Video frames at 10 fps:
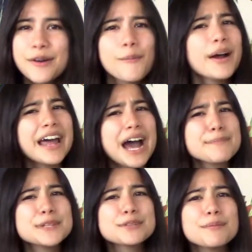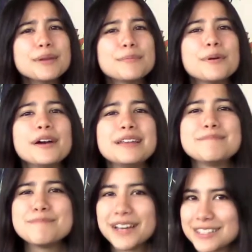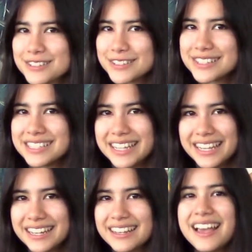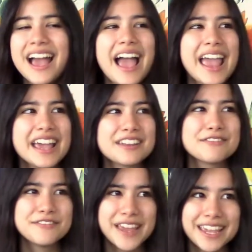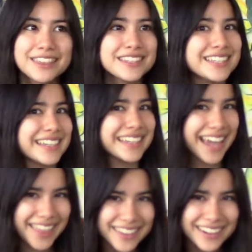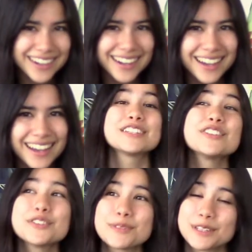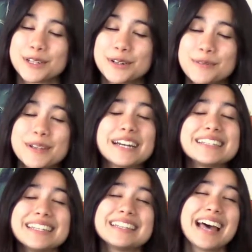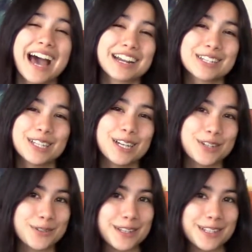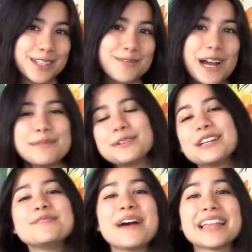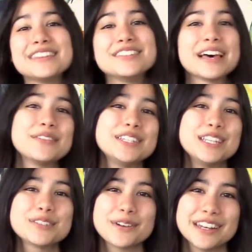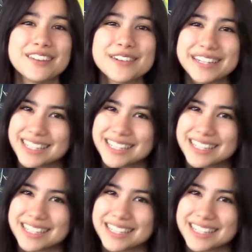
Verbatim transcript: what happens when we put mustard seed and faith together? So this is really cool because it is actually addressed in the Bible in Matthew 17:20 when it